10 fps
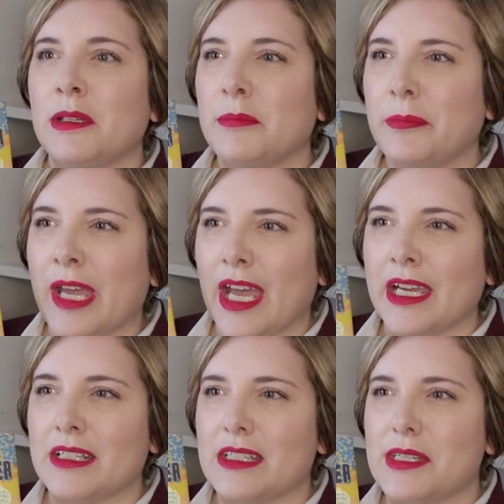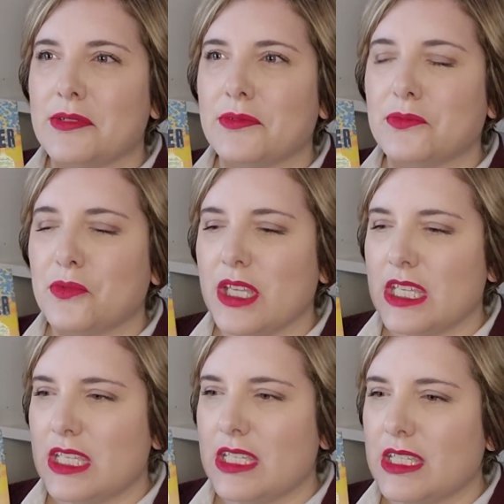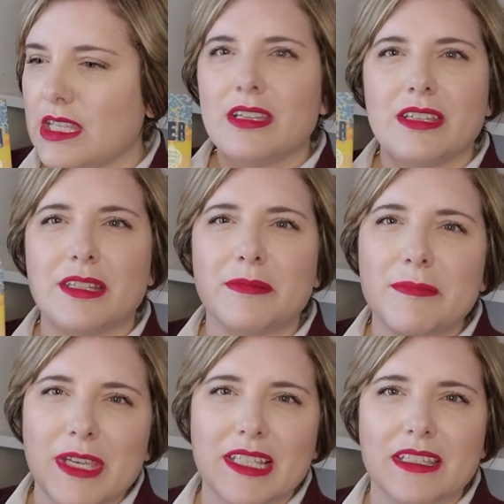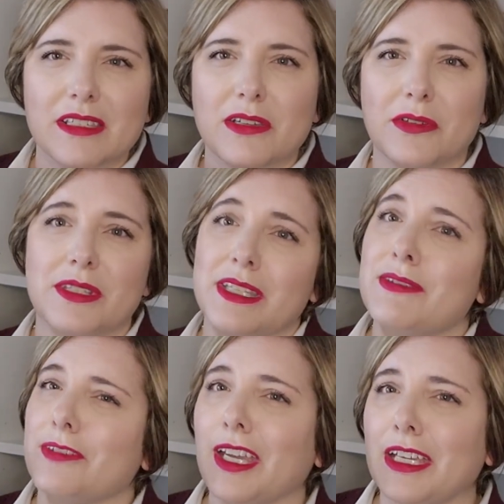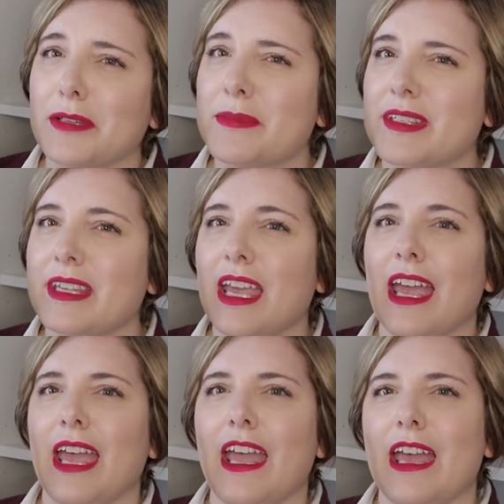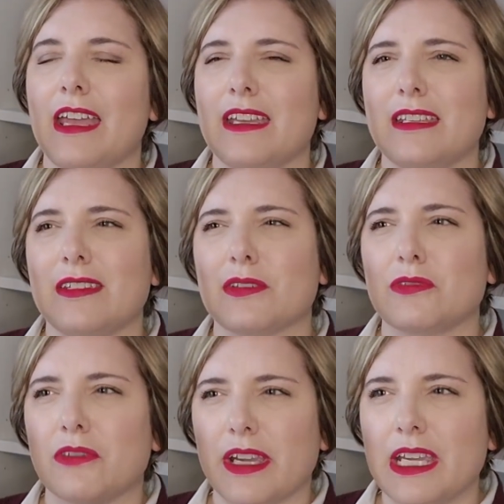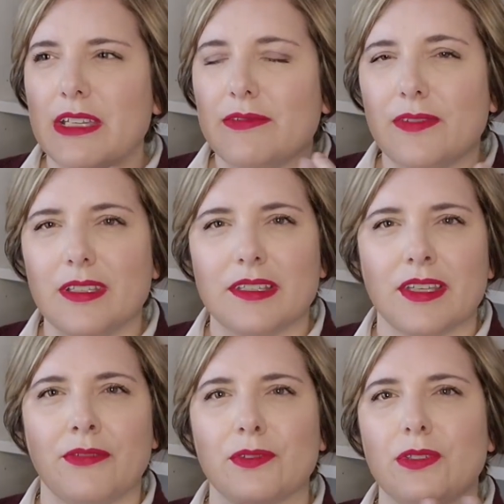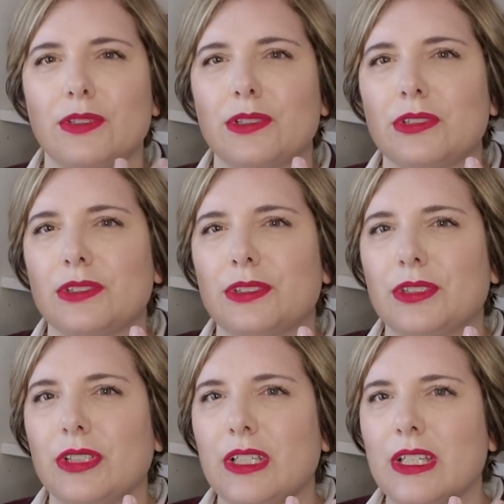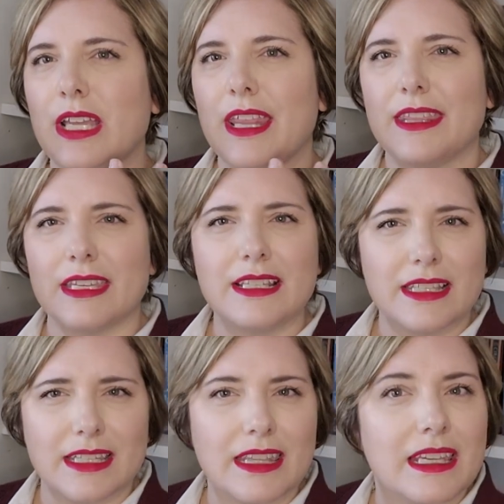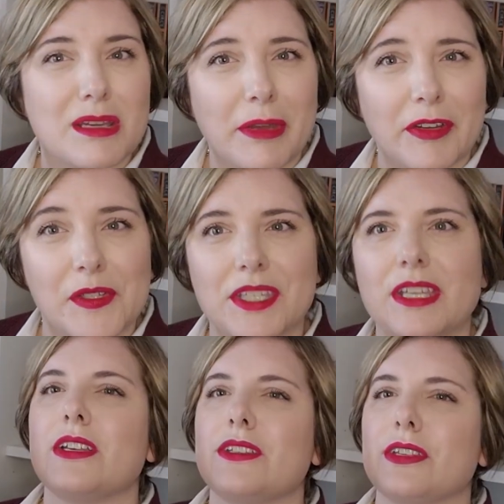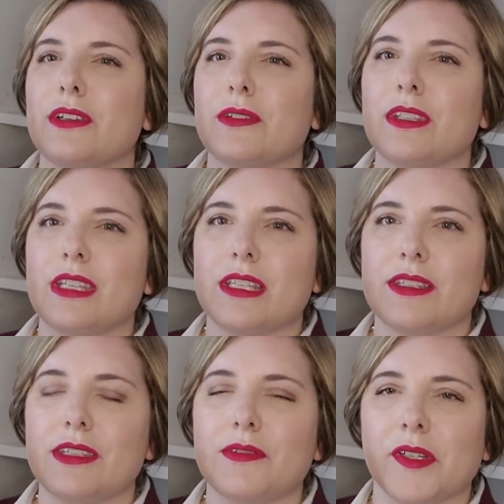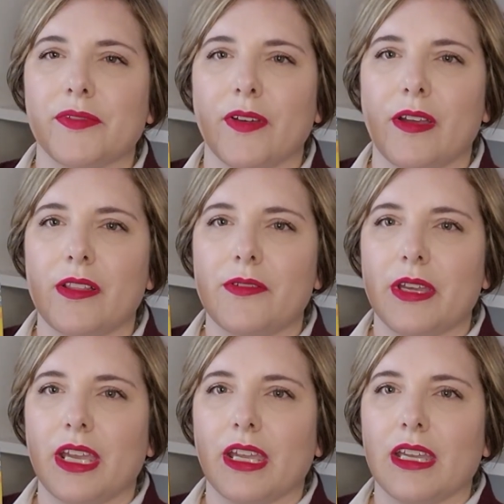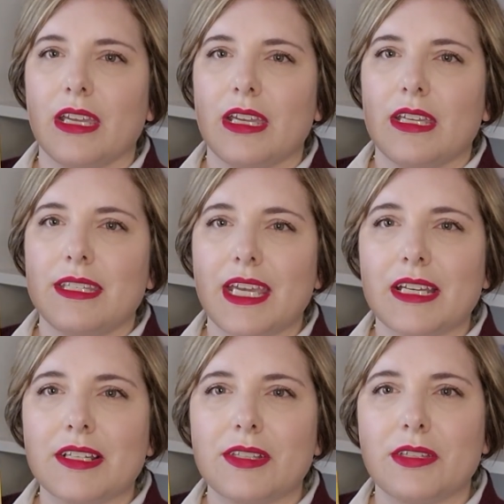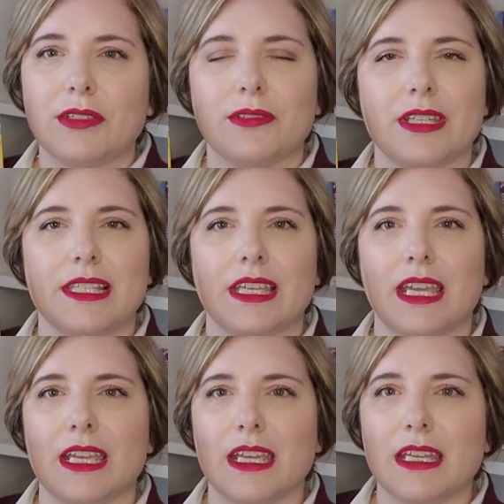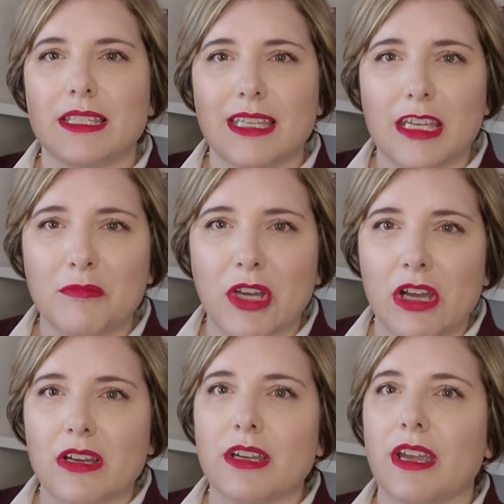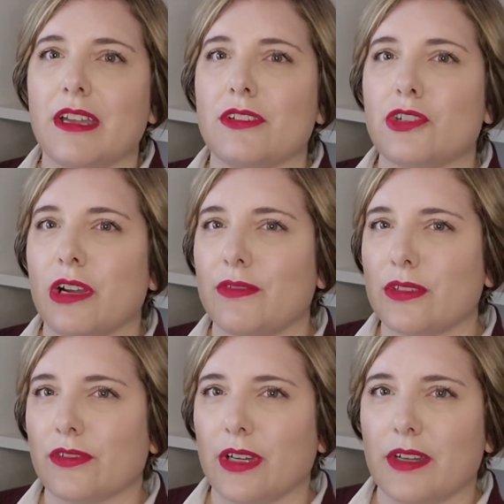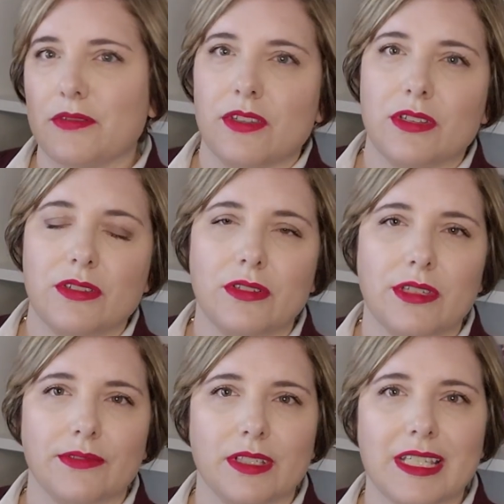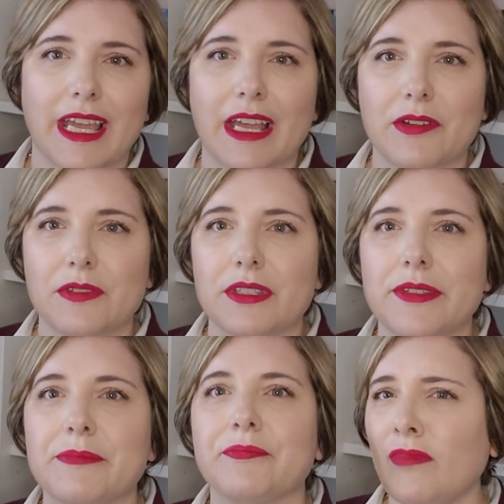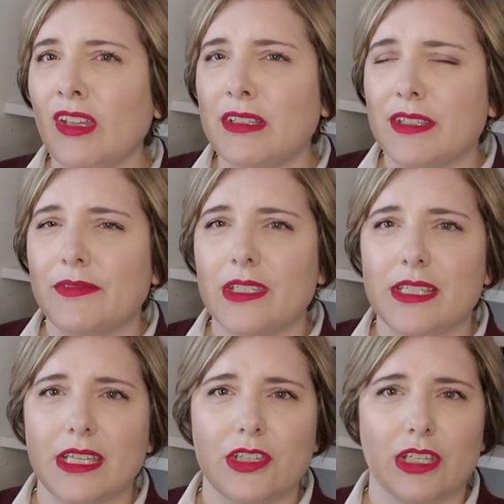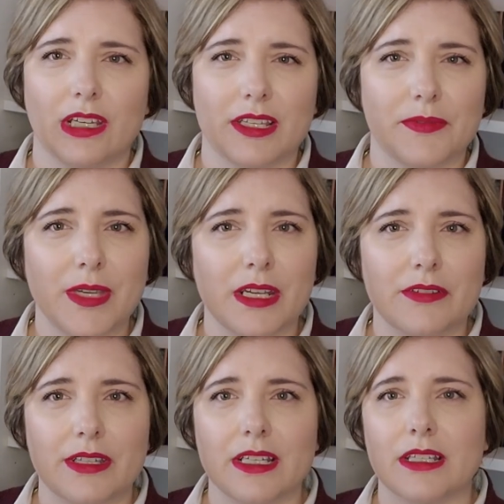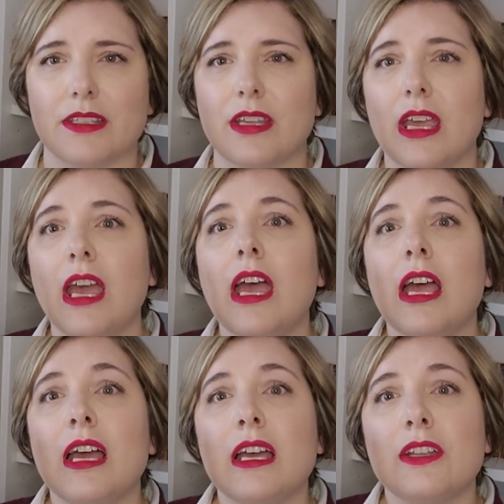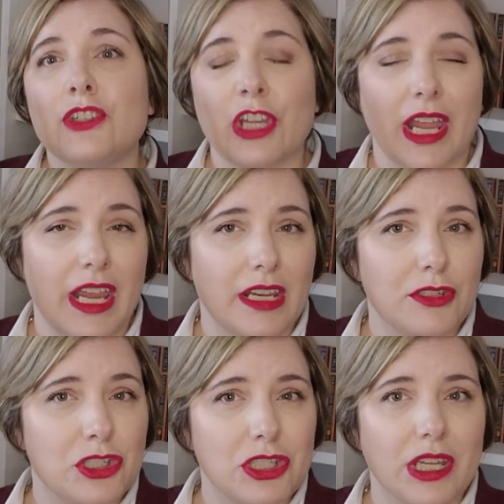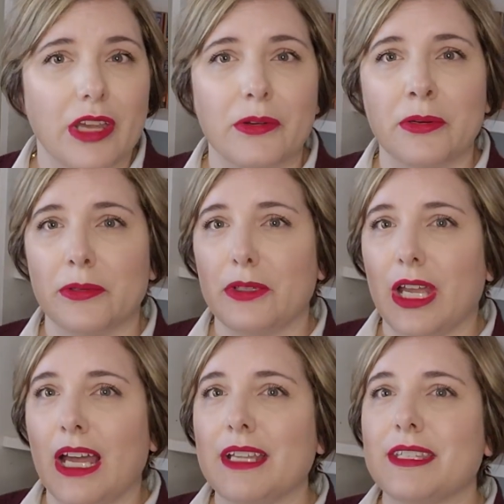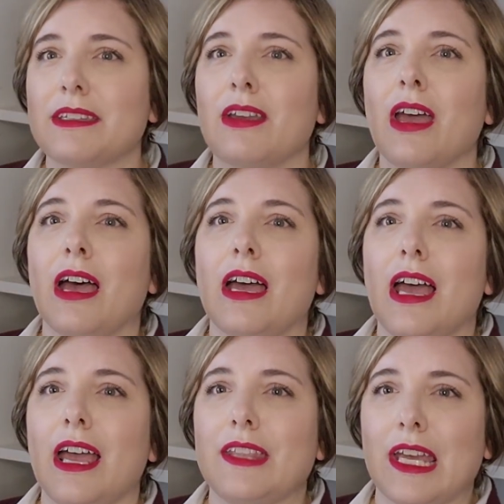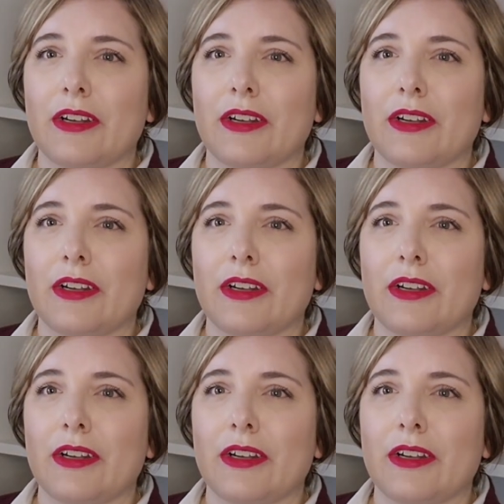packed with some amazing cozy vibes and great philosophical things to think about. So this, you are following Dex, who is a tea monk and travels around to different towns. Civilization as we know it has changed a whole lot, and that